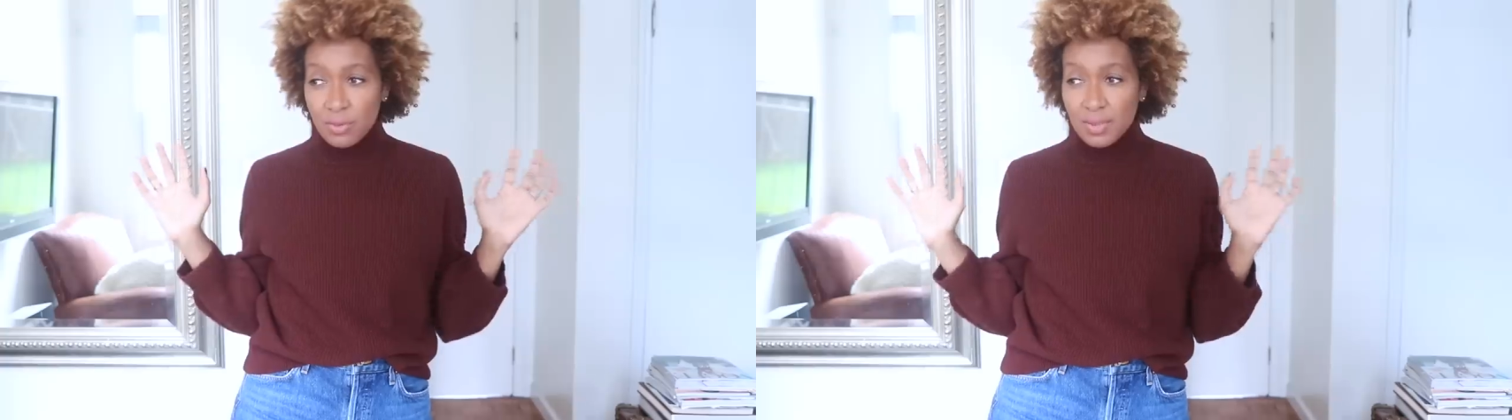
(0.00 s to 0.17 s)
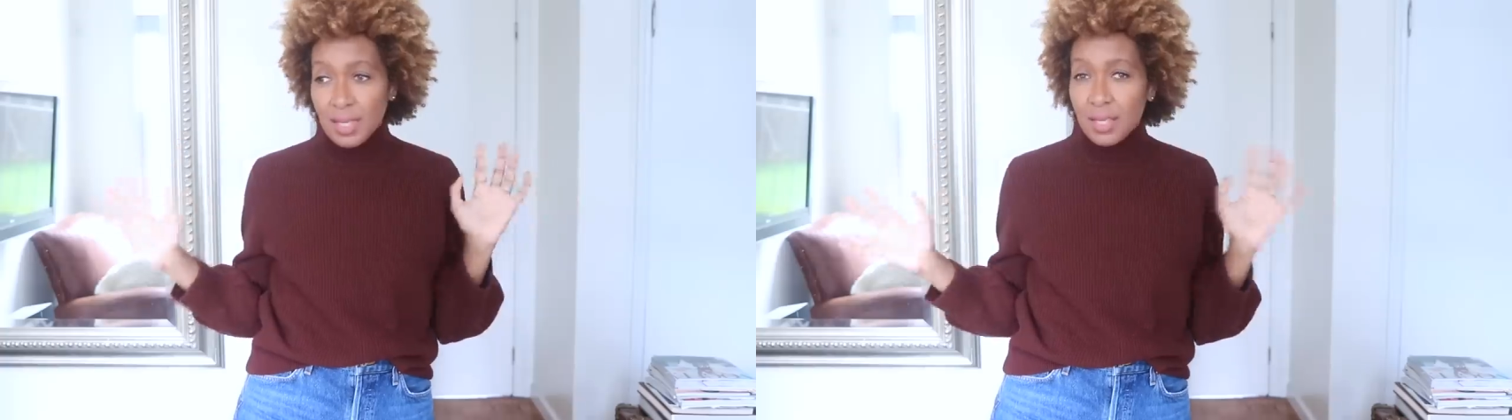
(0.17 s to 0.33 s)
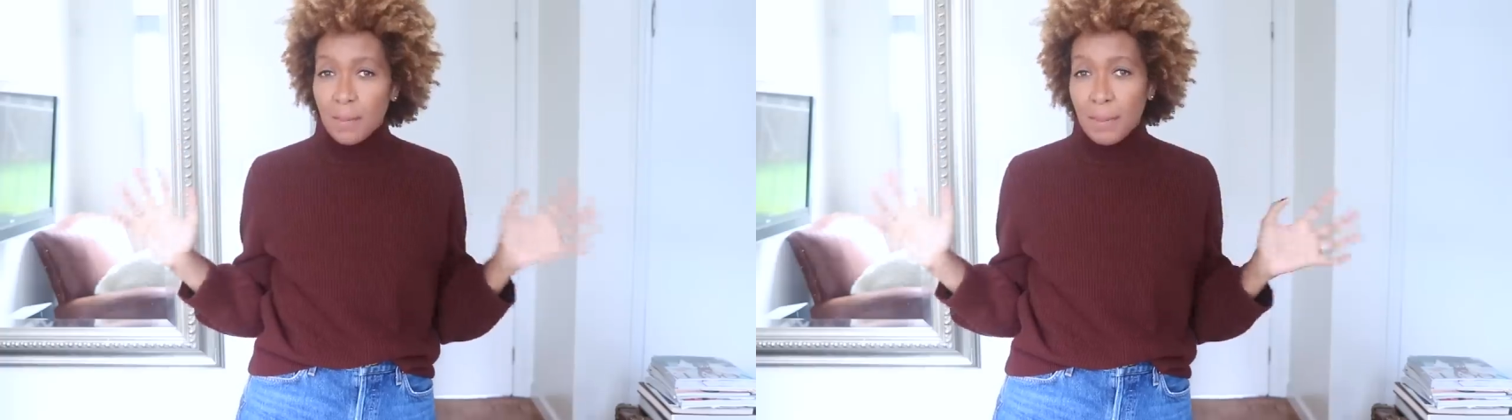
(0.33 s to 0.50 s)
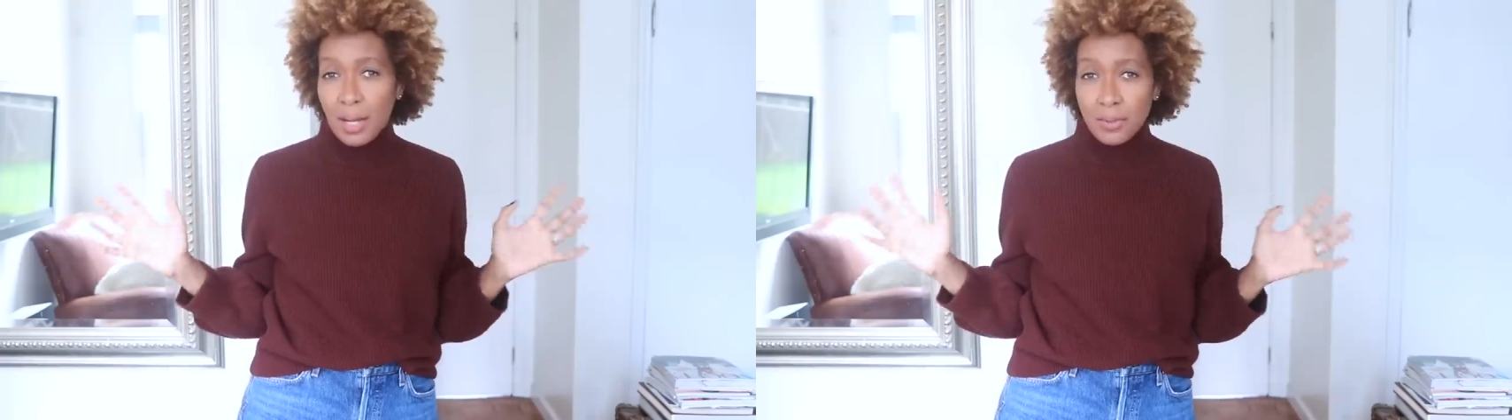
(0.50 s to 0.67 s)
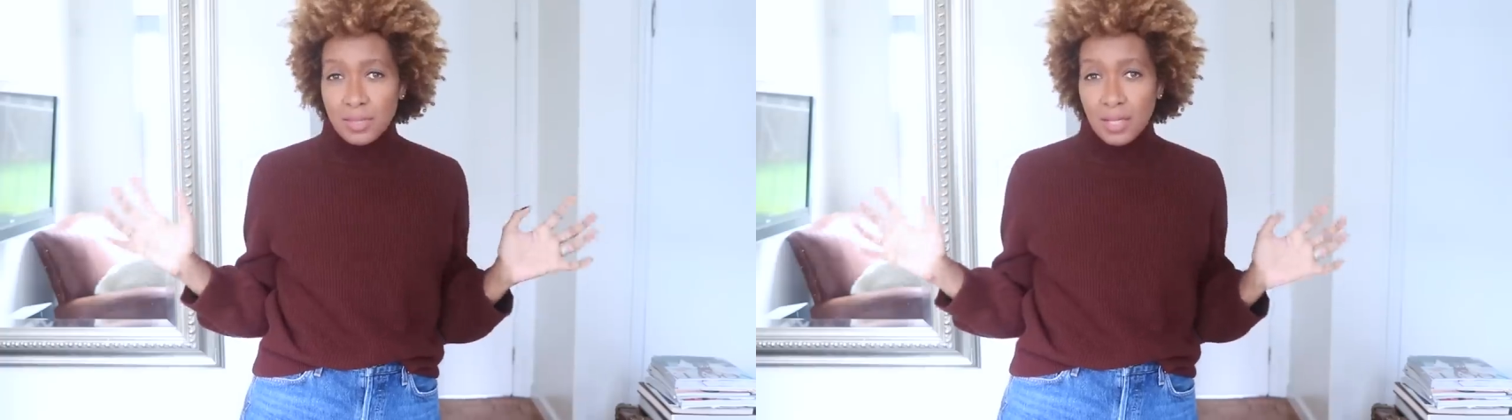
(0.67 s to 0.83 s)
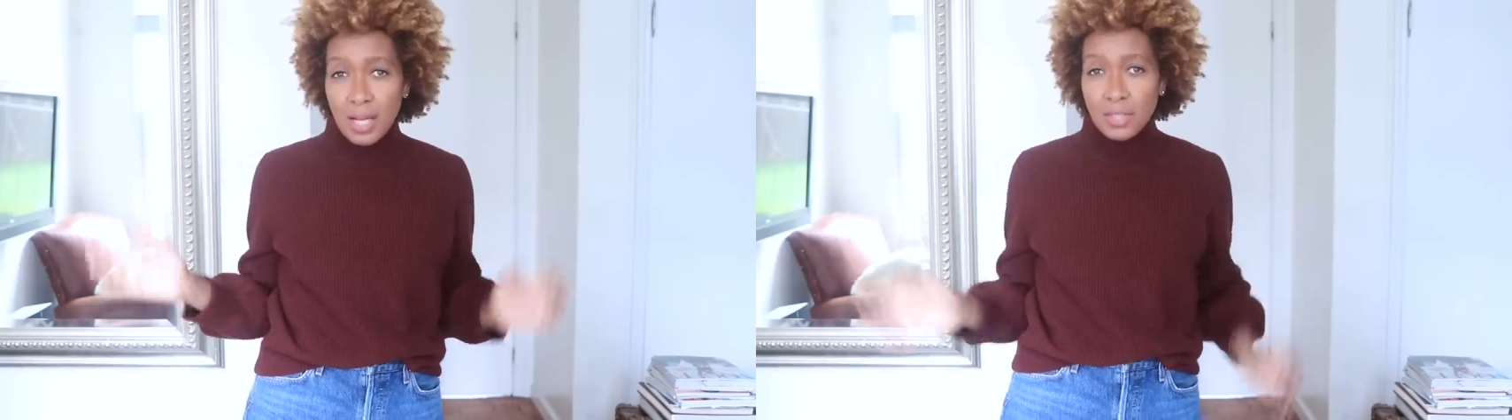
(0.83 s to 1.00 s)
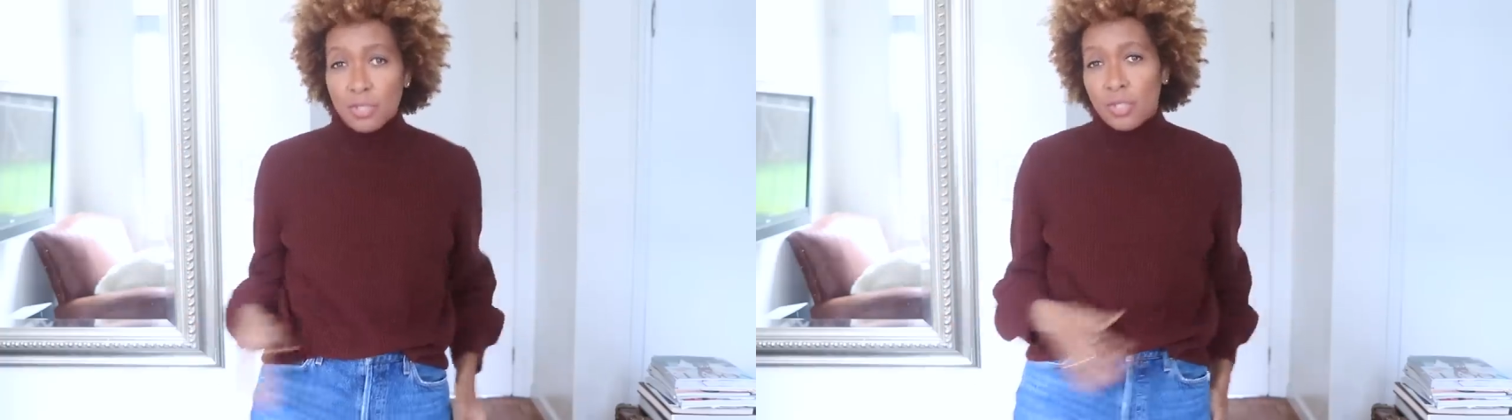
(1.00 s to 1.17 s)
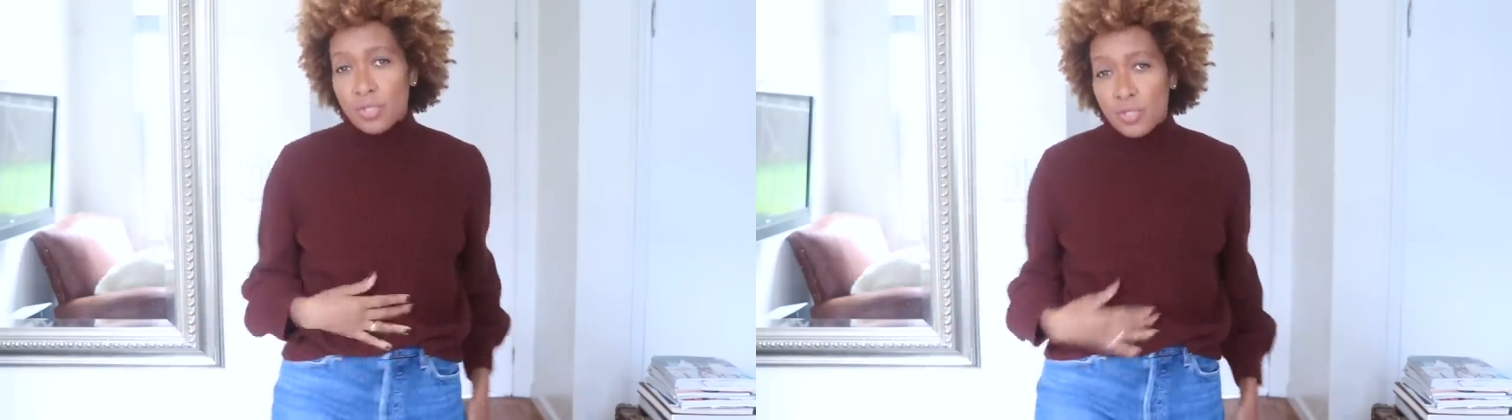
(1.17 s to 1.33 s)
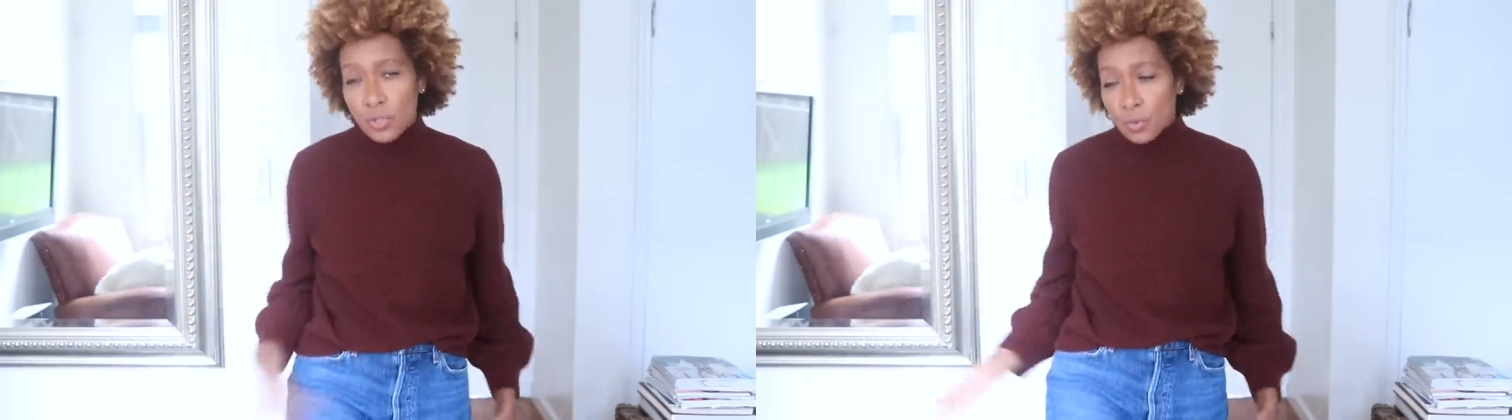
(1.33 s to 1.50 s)
of think about it and you
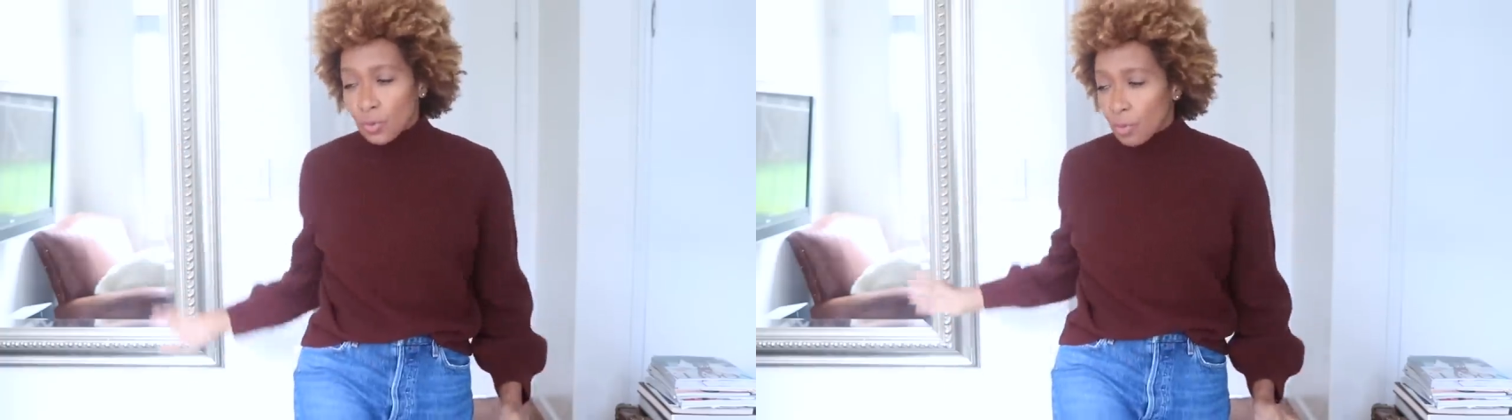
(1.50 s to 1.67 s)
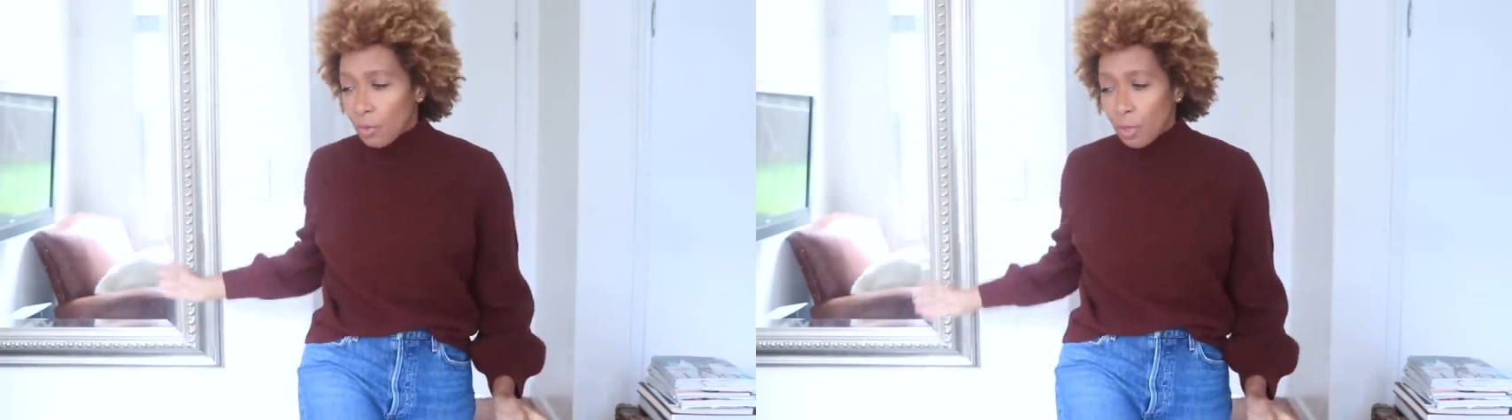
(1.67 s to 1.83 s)
just threw them